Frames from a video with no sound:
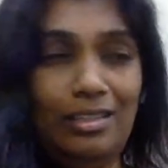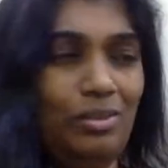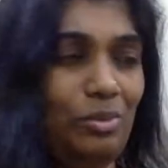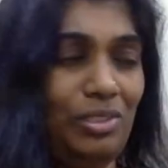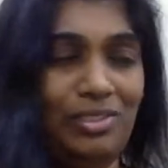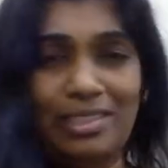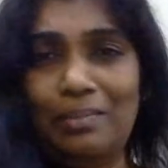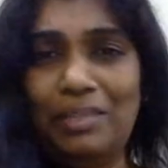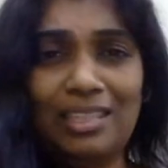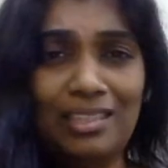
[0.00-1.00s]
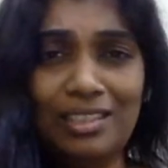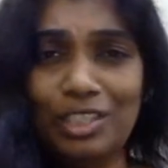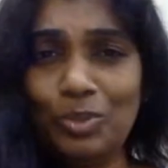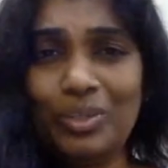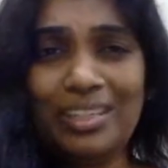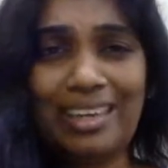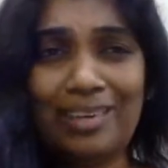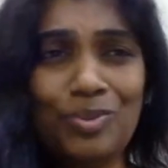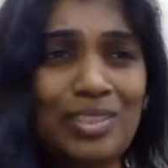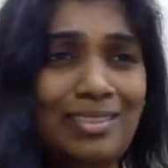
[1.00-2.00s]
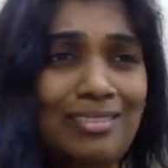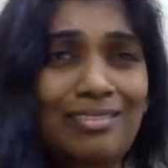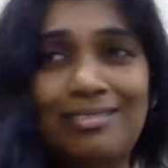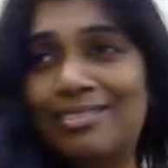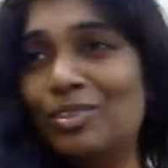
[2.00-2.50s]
what do you say, being in the UN Council,